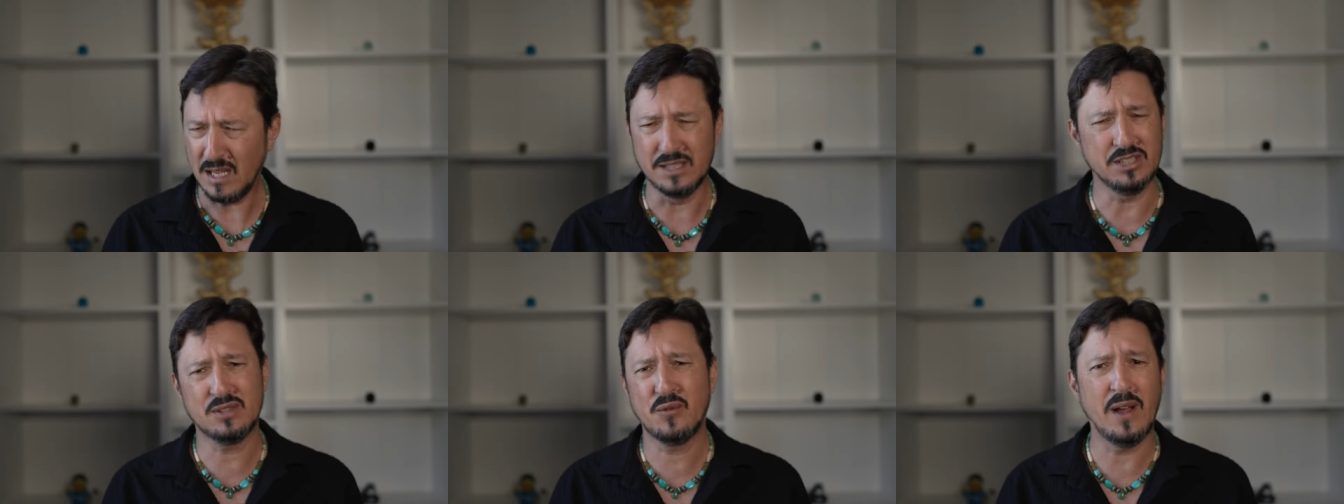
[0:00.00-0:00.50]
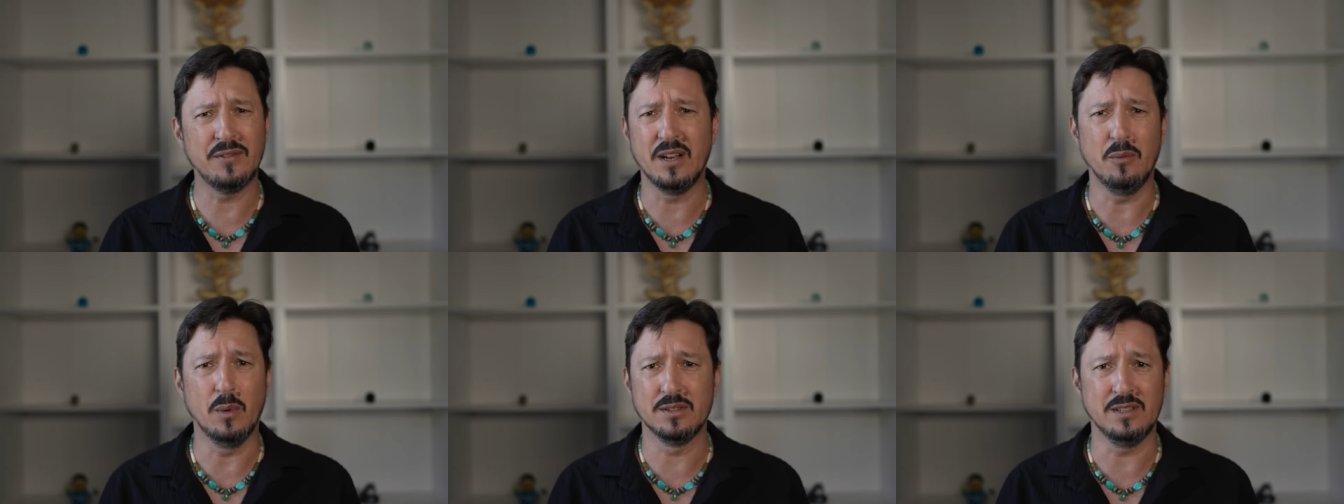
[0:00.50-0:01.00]
I just found that
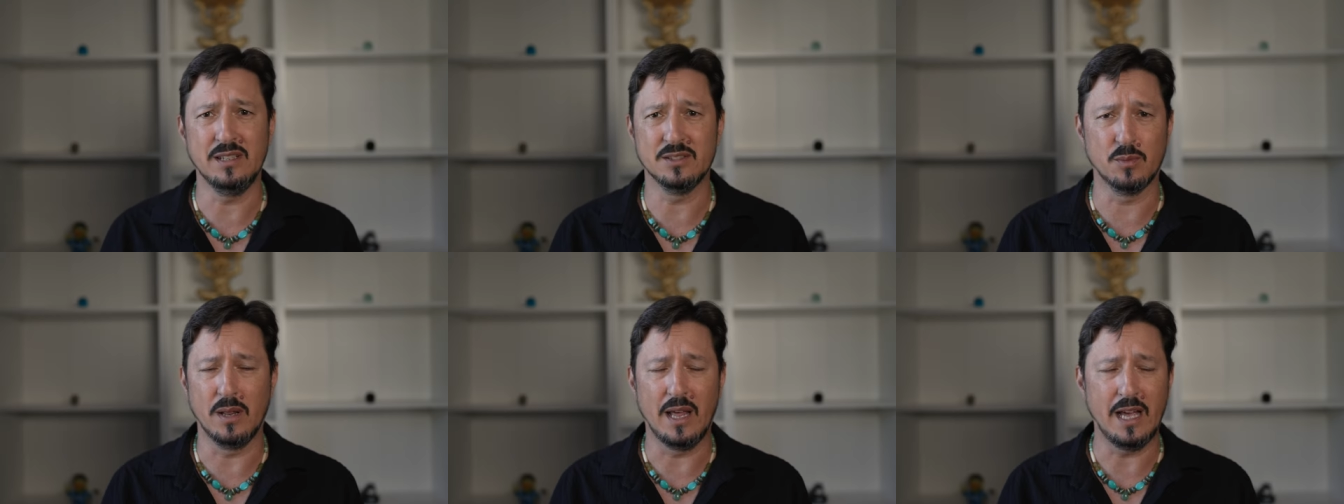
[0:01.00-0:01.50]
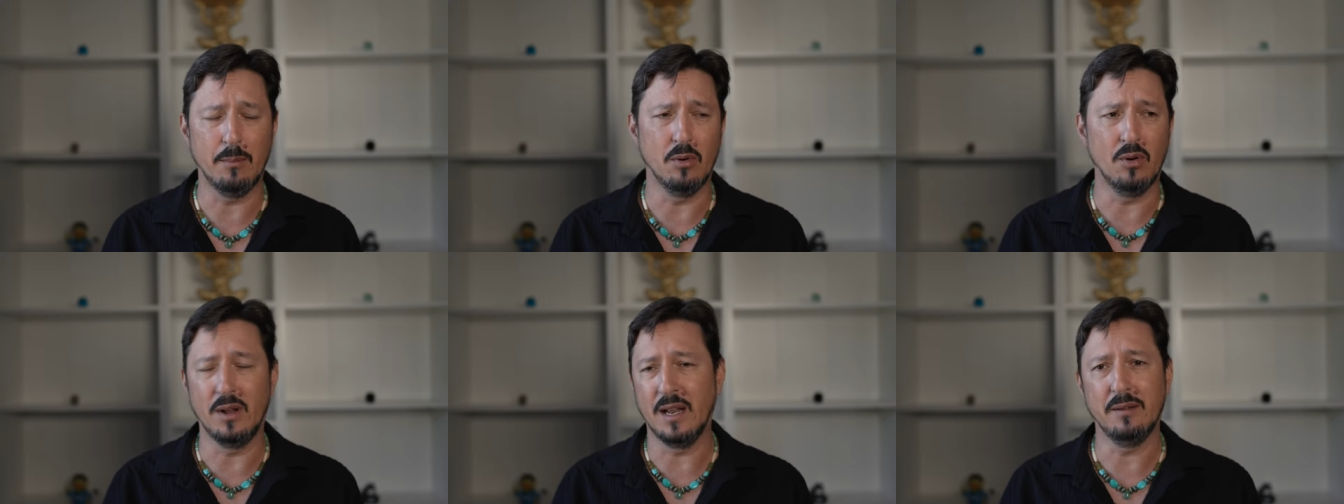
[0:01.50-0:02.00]
it wasn't as
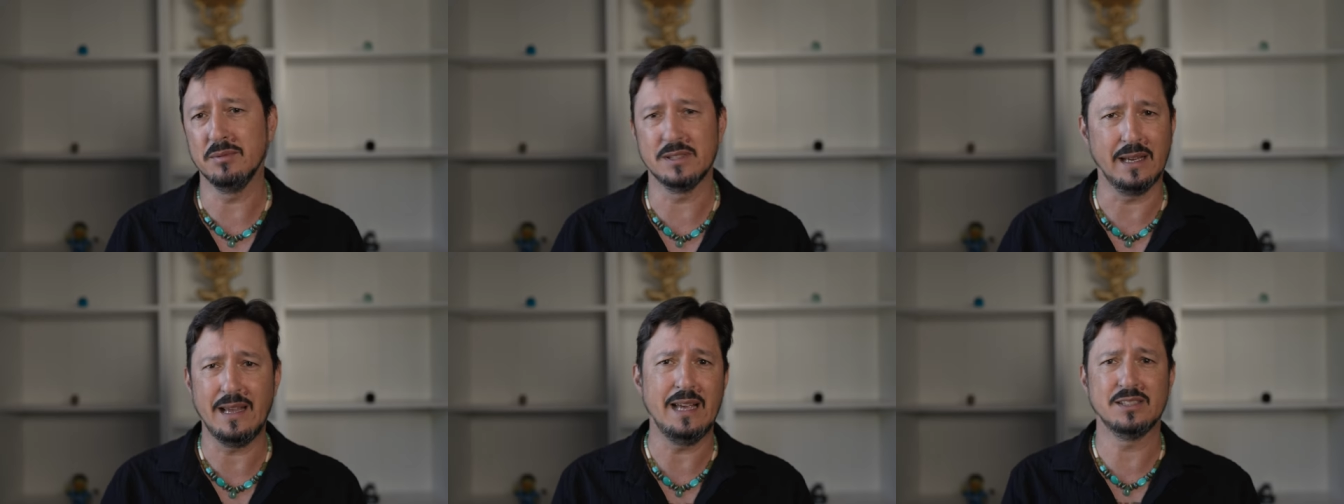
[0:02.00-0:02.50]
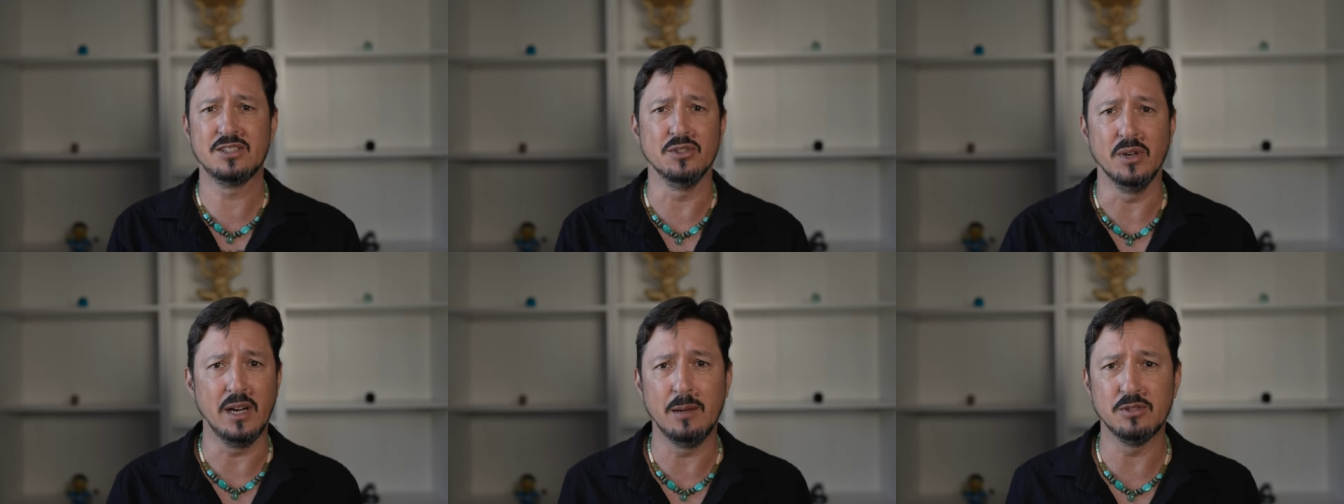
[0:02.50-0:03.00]
reliable, and I was like, ah,
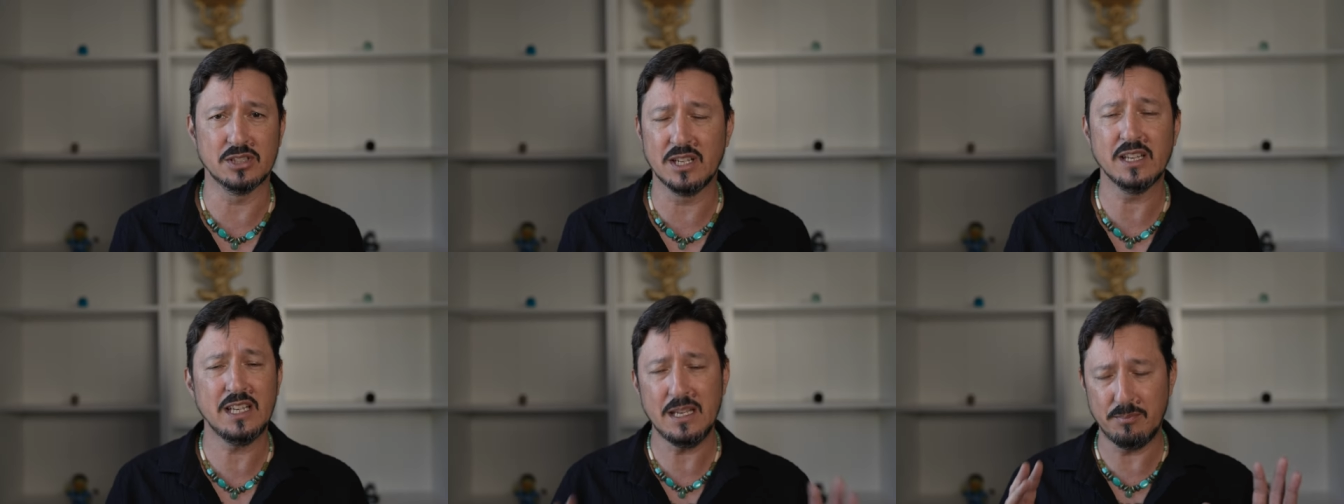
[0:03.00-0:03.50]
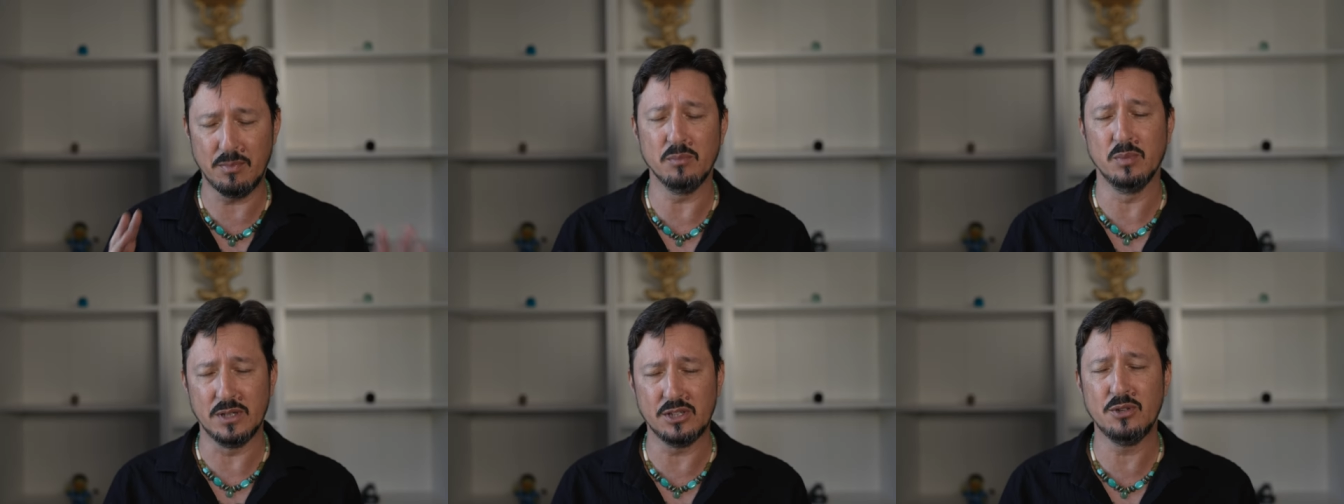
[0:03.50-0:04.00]
screw it. I'm just going to keep
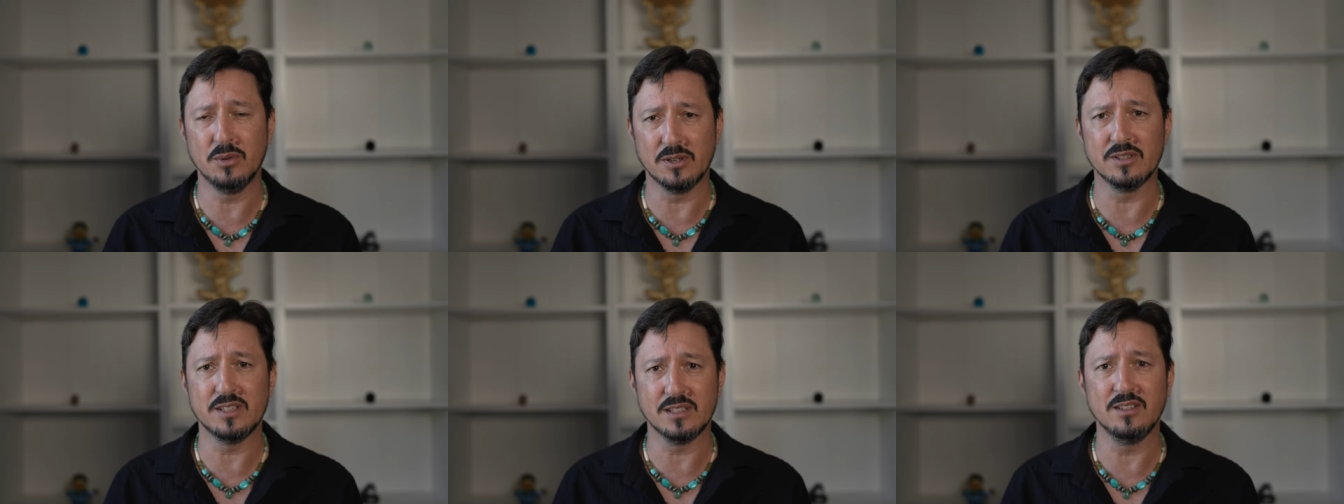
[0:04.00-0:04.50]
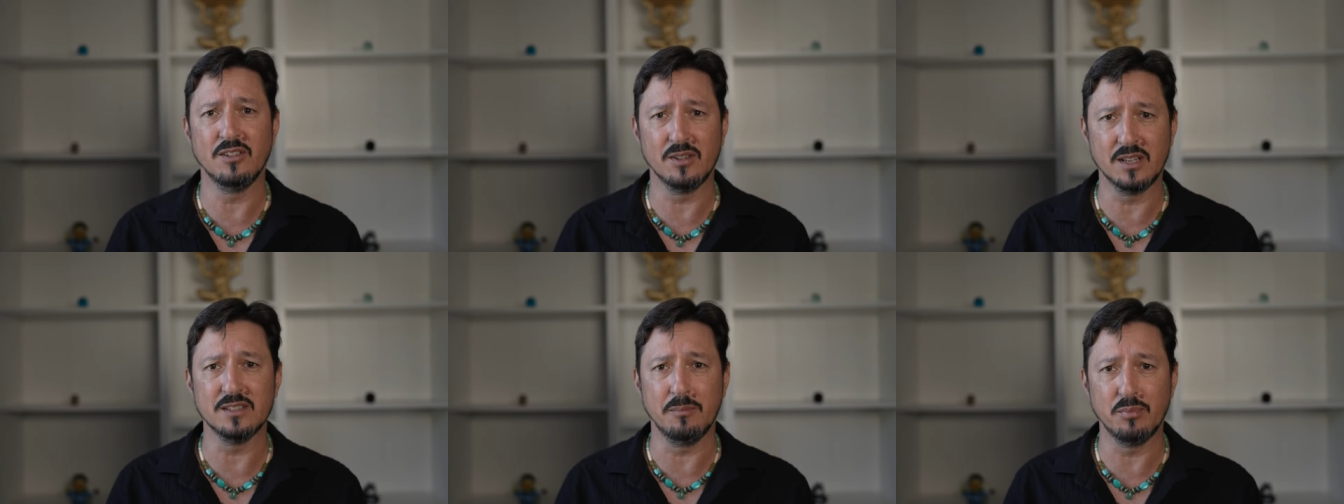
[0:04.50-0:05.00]
with the 200 to 600
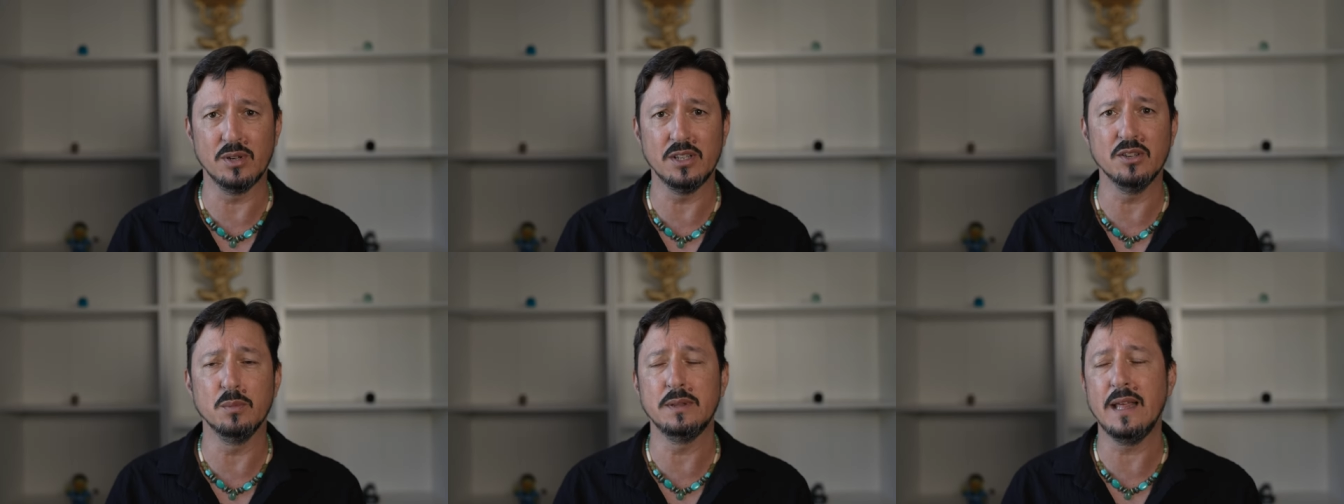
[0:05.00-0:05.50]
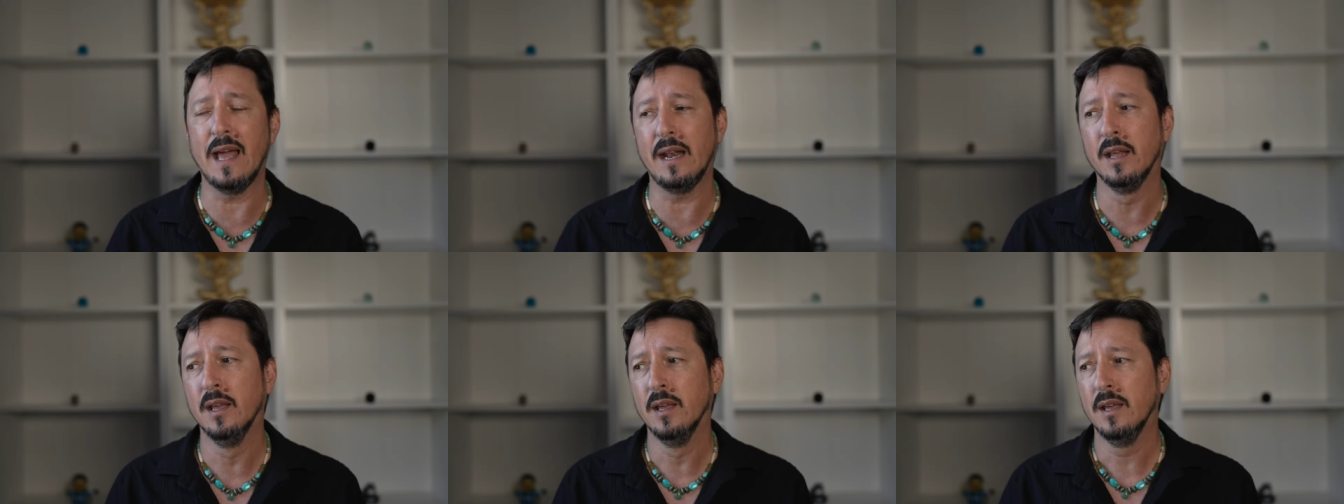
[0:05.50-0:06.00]
because I'm pretty good with
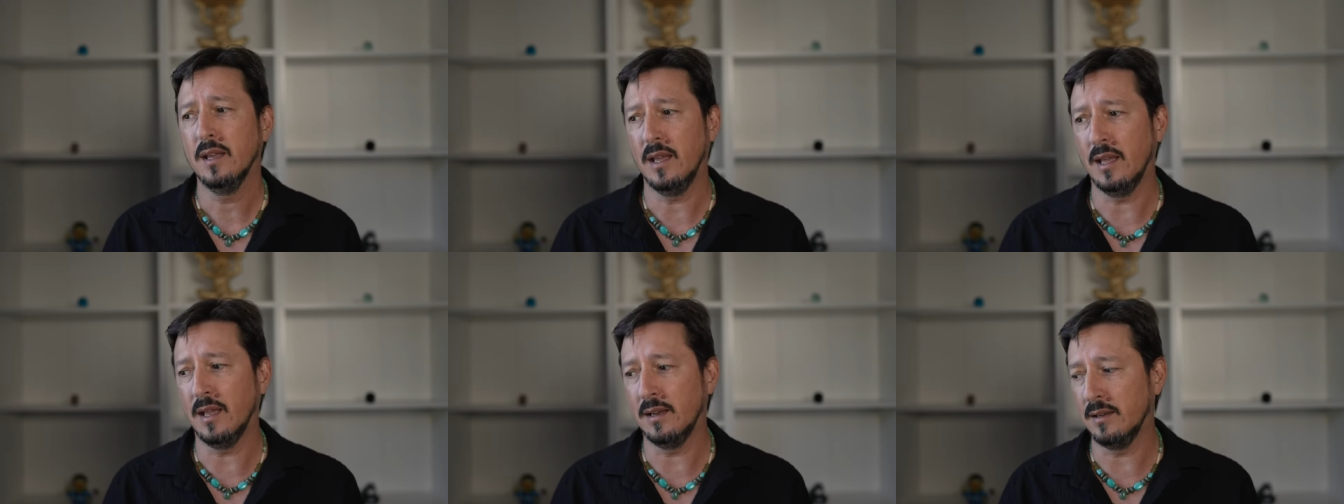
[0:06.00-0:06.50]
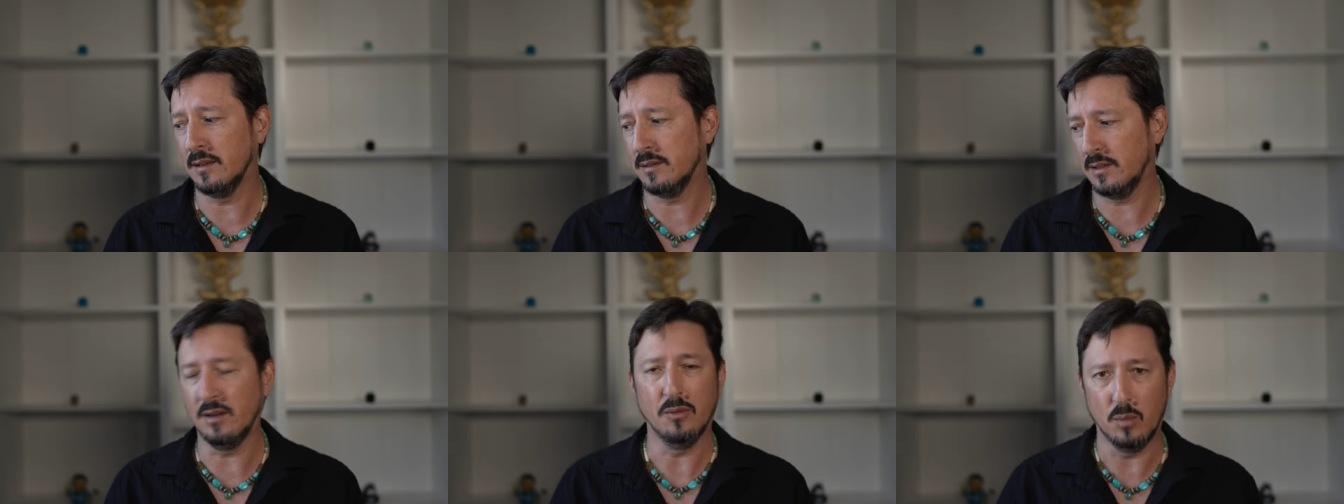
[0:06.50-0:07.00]
that, and
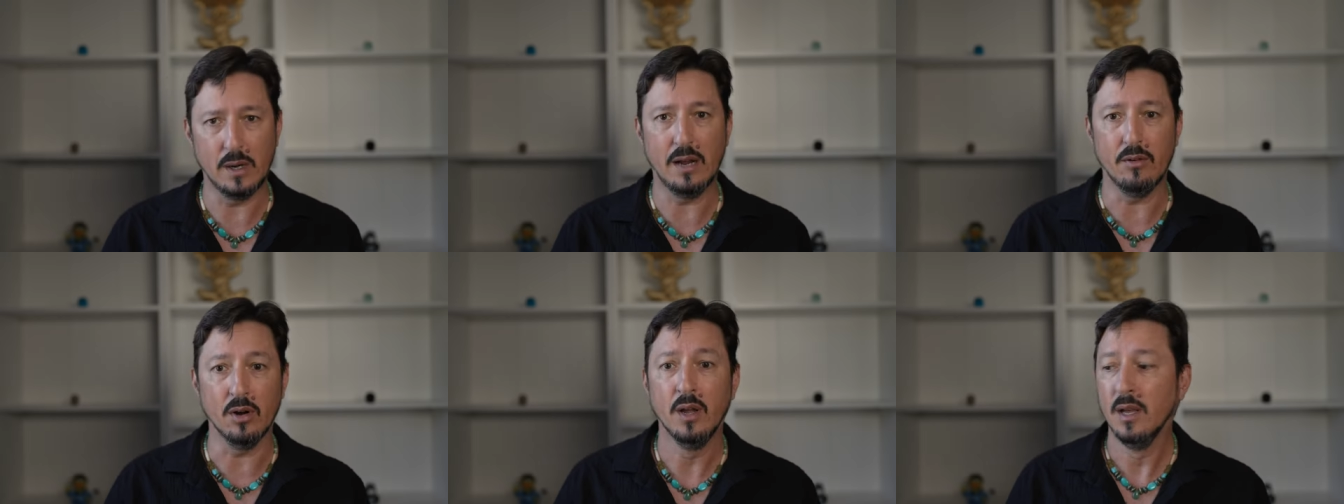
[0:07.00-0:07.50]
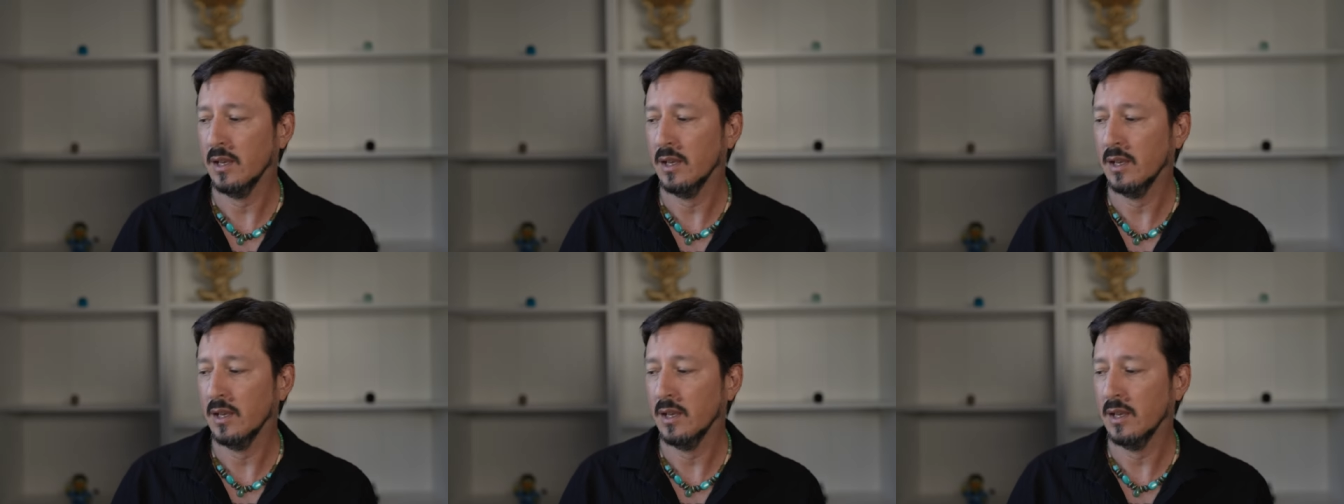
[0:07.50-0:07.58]
you know, whatever.